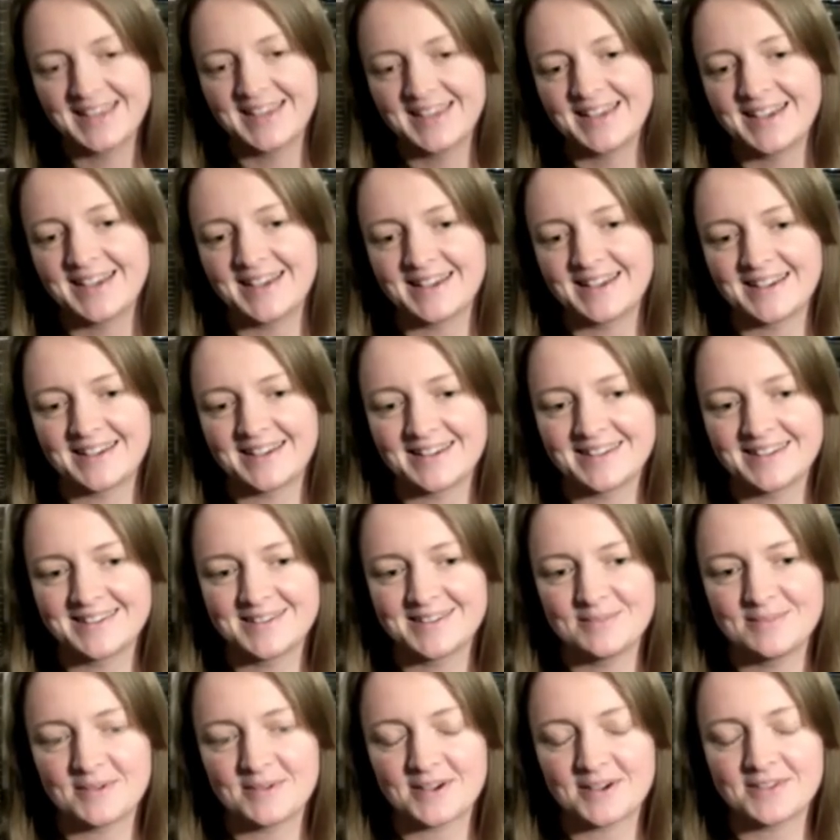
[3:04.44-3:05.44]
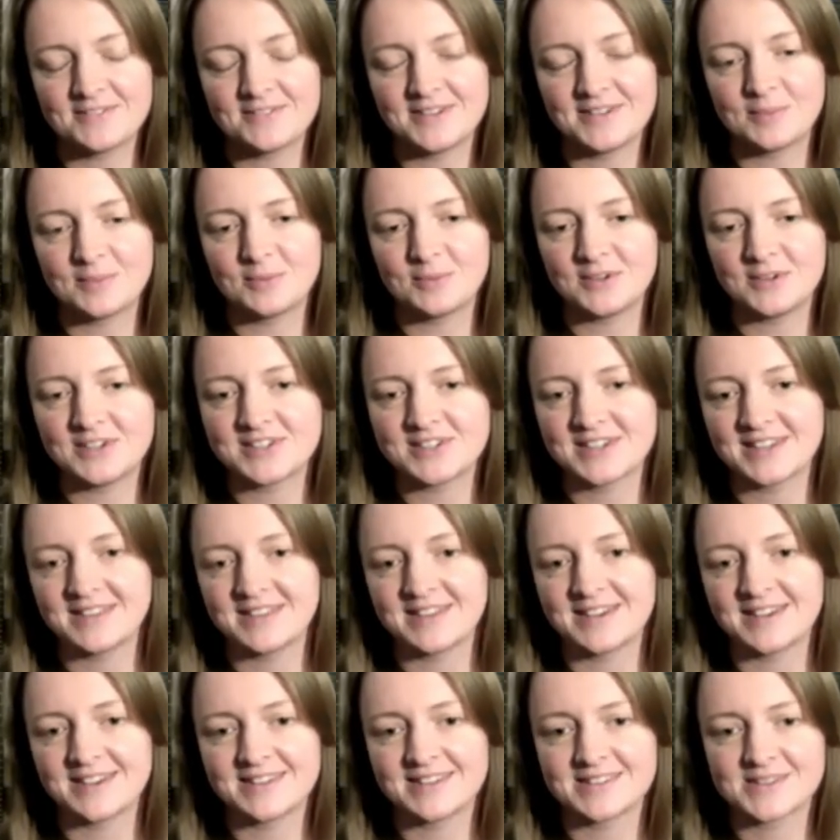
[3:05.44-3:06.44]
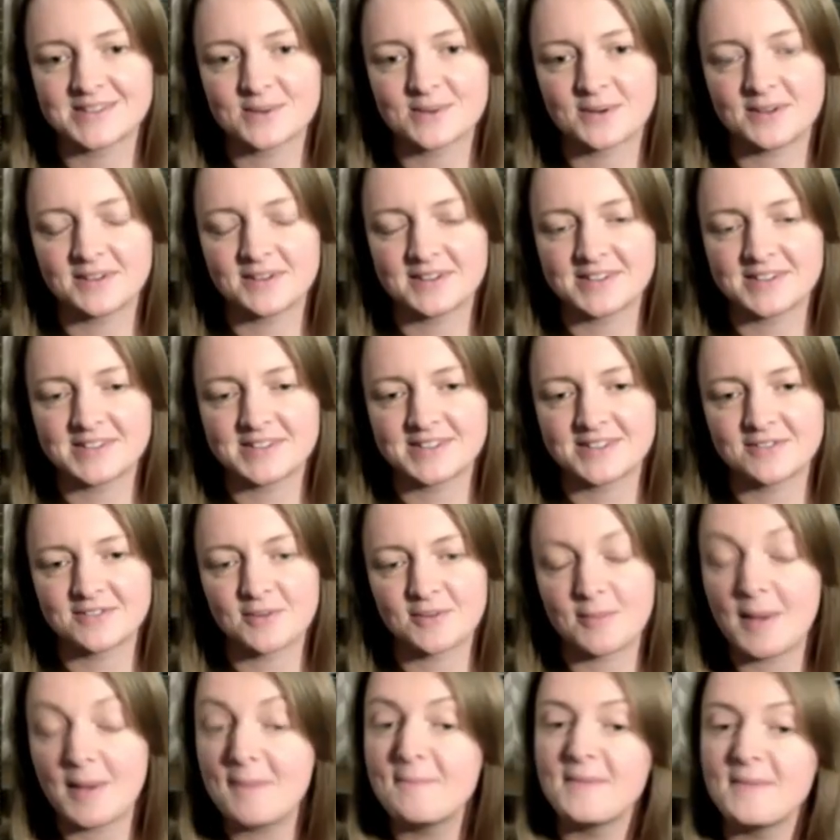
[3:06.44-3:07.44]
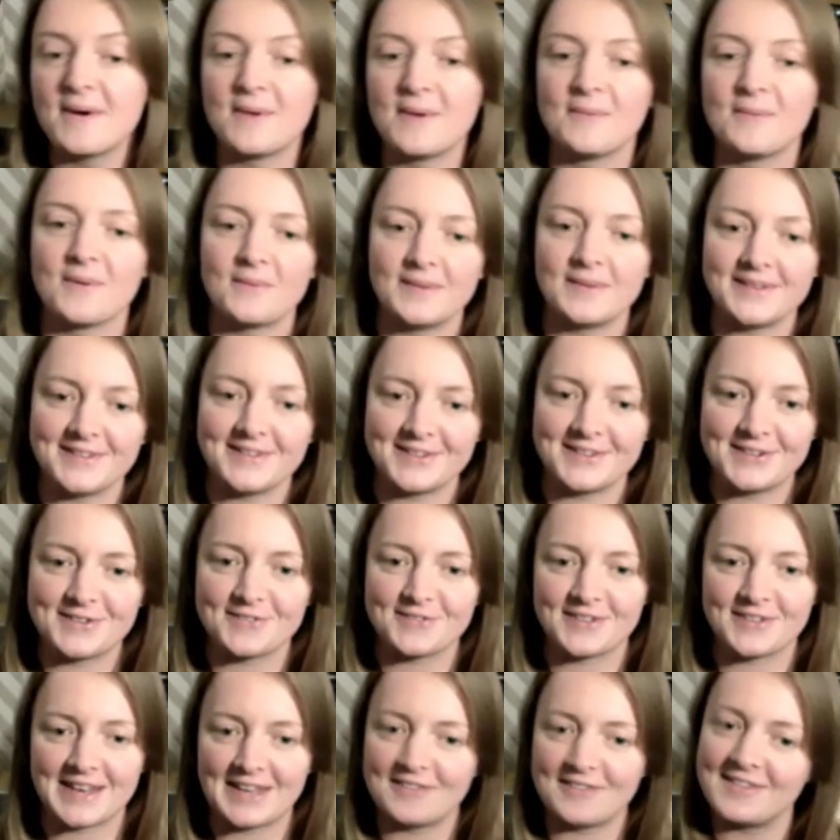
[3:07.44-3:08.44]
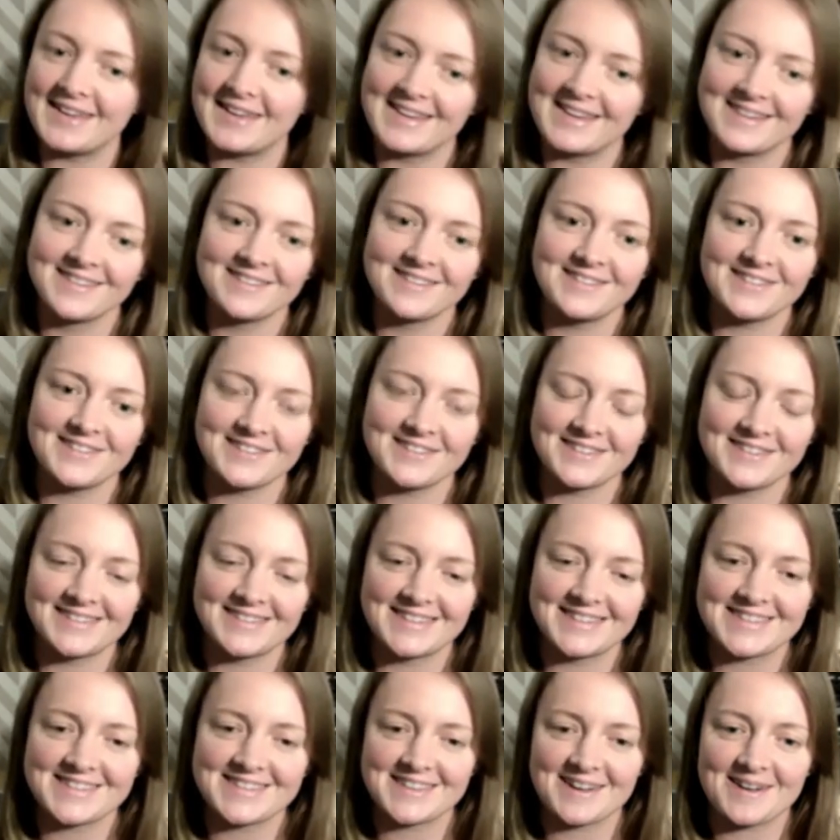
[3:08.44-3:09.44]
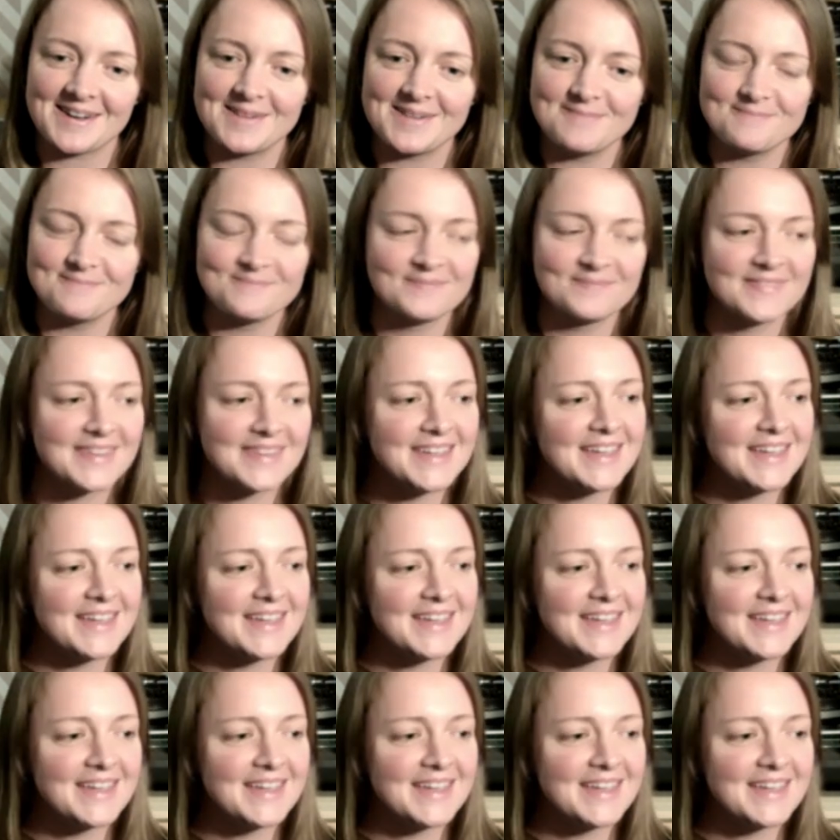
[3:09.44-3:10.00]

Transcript: But I really appreciate that. It's quite nice to remember what we do for a living during this time.